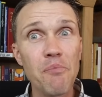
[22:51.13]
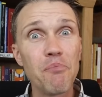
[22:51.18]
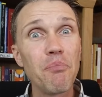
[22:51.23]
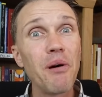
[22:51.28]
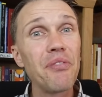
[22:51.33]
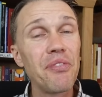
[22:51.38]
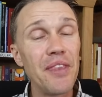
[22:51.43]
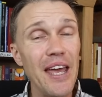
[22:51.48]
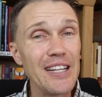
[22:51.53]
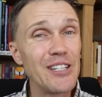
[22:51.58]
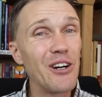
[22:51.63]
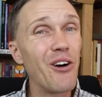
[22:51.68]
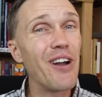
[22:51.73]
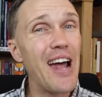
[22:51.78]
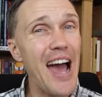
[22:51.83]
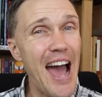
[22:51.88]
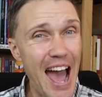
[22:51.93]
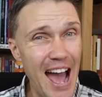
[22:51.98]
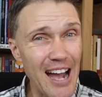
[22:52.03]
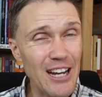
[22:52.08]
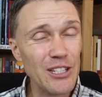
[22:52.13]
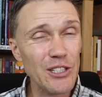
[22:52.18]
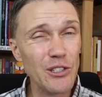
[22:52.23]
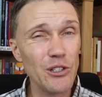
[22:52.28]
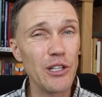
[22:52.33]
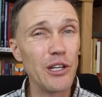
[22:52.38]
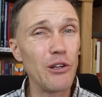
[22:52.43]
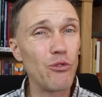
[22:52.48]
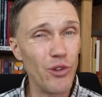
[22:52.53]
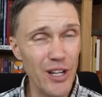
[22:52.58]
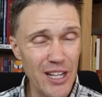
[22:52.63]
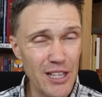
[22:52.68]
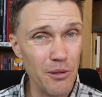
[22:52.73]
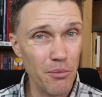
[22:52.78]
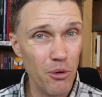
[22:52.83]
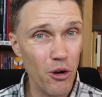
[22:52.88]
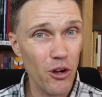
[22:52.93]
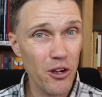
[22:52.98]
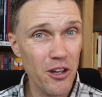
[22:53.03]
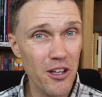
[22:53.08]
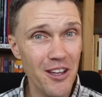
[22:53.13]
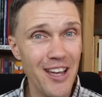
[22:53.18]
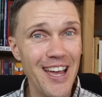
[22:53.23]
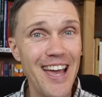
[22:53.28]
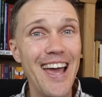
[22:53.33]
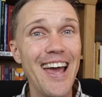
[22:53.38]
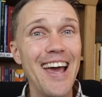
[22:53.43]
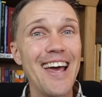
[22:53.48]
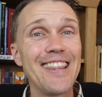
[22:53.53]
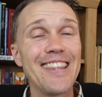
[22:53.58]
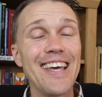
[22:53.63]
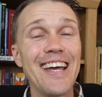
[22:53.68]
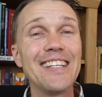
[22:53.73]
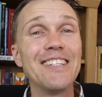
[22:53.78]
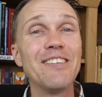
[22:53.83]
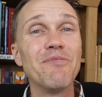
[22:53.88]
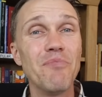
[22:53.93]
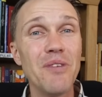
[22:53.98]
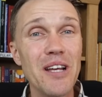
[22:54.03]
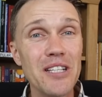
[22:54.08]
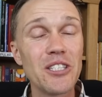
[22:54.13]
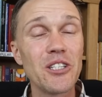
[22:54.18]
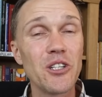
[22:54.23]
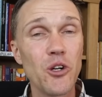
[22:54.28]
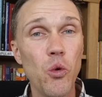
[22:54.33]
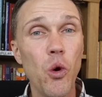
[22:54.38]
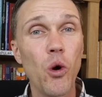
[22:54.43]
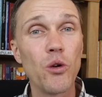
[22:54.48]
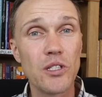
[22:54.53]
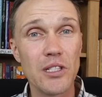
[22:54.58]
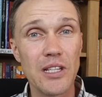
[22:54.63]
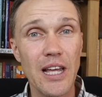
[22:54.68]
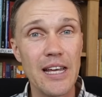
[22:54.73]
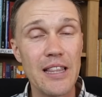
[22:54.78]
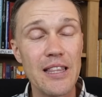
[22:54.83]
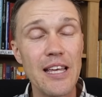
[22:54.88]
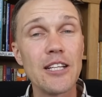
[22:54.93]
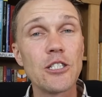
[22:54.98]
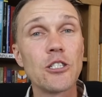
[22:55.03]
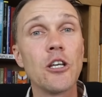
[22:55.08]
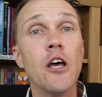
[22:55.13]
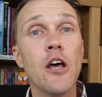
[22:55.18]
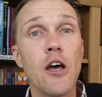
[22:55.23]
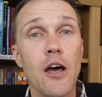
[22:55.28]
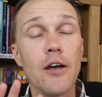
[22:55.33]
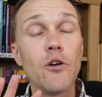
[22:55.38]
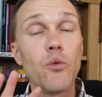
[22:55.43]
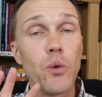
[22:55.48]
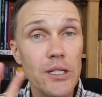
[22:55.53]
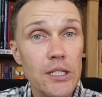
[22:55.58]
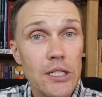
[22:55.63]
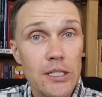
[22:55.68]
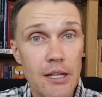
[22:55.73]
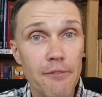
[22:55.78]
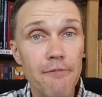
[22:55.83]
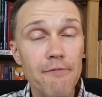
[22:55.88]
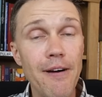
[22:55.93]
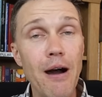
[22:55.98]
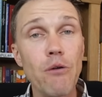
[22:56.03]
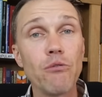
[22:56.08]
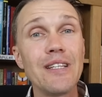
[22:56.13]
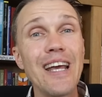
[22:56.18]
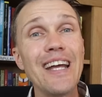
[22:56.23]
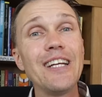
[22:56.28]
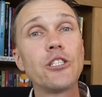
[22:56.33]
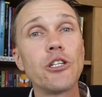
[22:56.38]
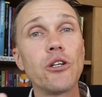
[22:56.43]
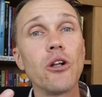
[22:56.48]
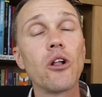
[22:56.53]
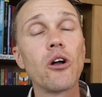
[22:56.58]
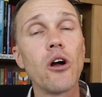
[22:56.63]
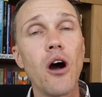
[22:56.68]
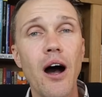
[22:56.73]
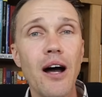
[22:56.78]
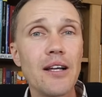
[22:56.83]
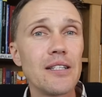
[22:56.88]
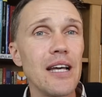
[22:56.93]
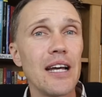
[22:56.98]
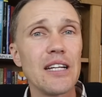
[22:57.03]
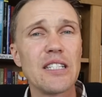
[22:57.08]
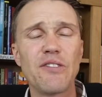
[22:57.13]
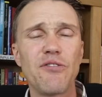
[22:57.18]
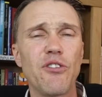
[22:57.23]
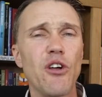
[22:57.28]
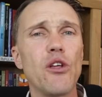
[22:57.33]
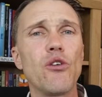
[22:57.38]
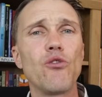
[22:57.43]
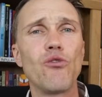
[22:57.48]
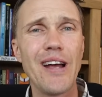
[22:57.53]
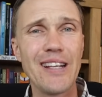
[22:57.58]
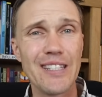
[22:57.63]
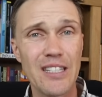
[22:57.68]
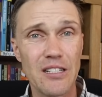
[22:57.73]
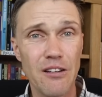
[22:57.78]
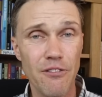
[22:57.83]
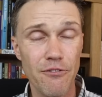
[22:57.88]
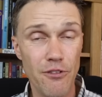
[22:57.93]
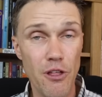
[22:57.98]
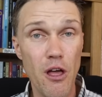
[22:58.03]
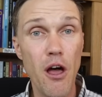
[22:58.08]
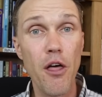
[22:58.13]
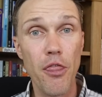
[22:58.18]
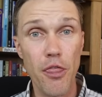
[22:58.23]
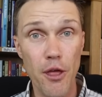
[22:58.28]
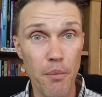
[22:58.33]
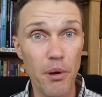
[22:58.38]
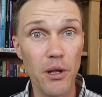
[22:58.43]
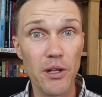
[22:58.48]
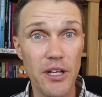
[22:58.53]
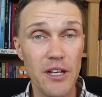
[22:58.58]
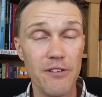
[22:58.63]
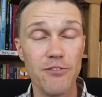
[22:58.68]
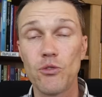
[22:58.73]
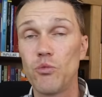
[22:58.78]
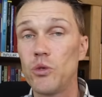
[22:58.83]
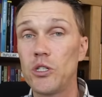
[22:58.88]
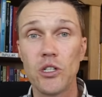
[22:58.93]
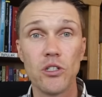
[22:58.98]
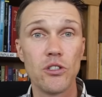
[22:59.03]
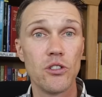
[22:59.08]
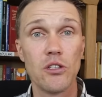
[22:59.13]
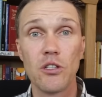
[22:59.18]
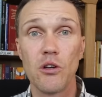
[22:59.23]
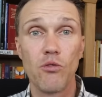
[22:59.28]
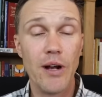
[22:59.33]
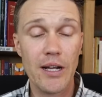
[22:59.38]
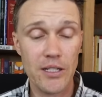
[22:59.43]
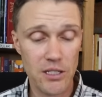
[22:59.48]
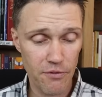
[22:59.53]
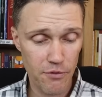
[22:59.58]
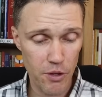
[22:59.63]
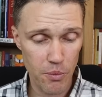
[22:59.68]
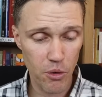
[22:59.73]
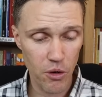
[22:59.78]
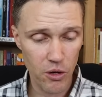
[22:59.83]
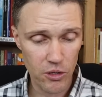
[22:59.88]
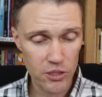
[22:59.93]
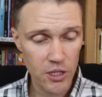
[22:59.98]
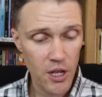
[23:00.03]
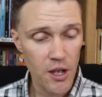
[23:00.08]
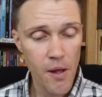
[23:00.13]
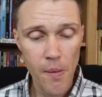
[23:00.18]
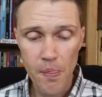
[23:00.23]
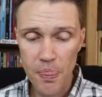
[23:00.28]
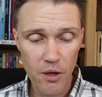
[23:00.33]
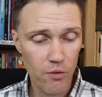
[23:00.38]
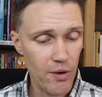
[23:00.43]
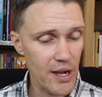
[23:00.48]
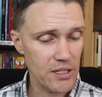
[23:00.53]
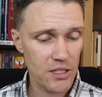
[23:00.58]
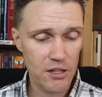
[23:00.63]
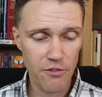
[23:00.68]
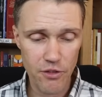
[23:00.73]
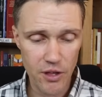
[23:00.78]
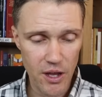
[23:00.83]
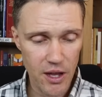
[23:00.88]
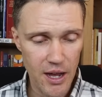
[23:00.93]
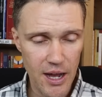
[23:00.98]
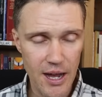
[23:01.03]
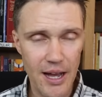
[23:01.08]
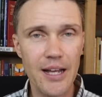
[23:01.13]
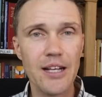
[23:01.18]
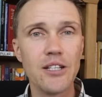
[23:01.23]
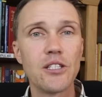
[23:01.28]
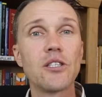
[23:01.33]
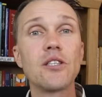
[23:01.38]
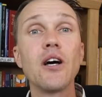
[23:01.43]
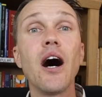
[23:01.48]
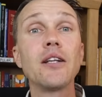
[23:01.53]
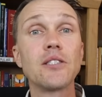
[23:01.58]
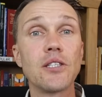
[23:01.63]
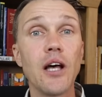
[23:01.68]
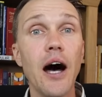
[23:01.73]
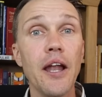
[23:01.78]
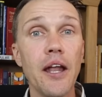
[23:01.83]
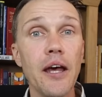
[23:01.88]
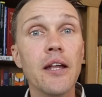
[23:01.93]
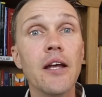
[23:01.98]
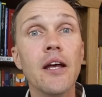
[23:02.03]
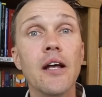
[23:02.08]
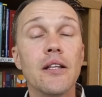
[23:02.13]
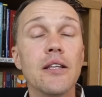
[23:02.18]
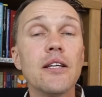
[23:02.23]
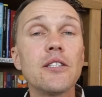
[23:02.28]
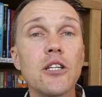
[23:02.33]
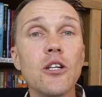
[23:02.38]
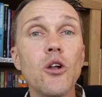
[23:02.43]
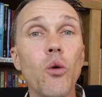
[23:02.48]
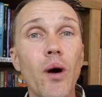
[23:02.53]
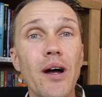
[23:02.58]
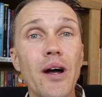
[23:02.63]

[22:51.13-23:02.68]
But they don't actually read the book and they miss quotes like this, which is the foundational context for the rest of the beliefs, which is the rest of the books, the rest of uh, his thoughts on it. Listen to